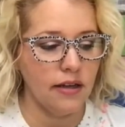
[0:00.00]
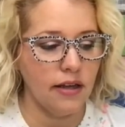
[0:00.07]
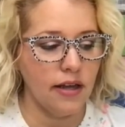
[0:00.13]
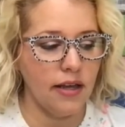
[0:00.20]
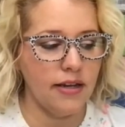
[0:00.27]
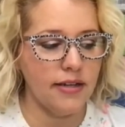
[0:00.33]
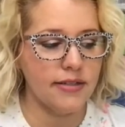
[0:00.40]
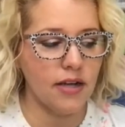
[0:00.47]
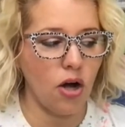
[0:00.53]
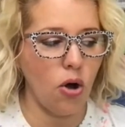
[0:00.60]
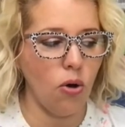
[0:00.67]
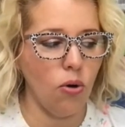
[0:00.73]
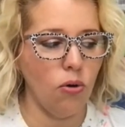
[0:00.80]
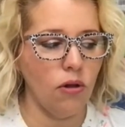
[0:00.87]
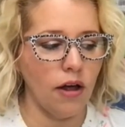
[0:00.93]
it is a
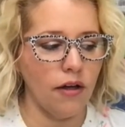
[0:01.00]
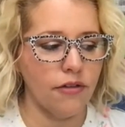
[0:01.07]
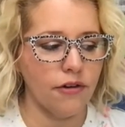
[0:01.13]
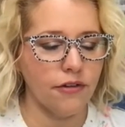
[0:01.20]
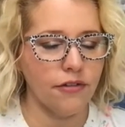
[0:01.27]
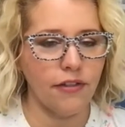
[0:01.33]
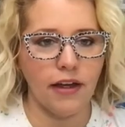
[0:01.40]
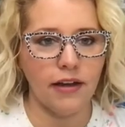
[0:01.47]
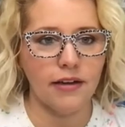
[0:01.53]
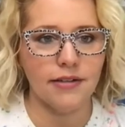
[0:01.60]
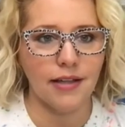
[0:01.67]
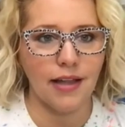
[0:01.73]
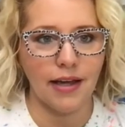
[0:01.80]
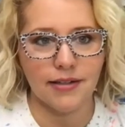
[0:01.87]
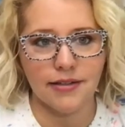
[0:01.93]
whole other thing to
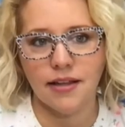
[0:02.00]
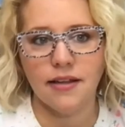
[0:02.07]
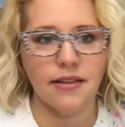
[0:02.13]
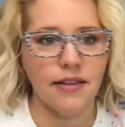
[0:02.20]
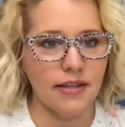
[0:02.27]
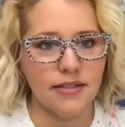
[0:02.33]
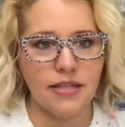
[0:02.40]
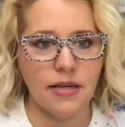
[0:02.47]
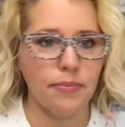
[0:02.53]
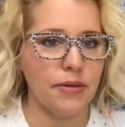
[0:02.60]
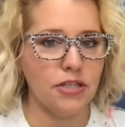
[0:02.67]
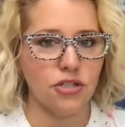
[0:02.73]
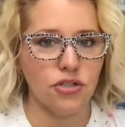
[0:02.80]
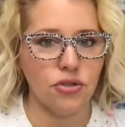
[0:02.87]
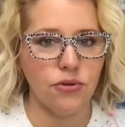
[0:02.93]
like th then dip
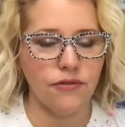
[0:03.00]
into two